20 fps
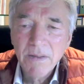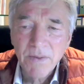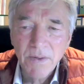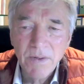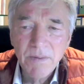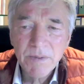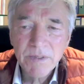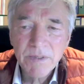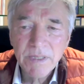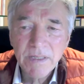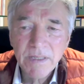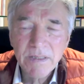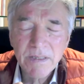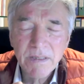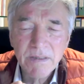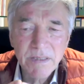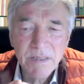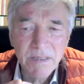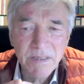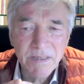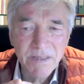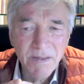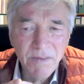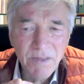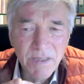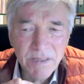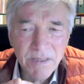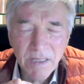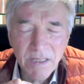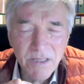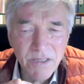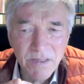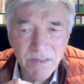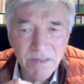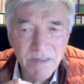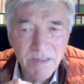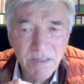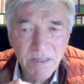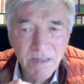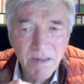30% are cesarean sections.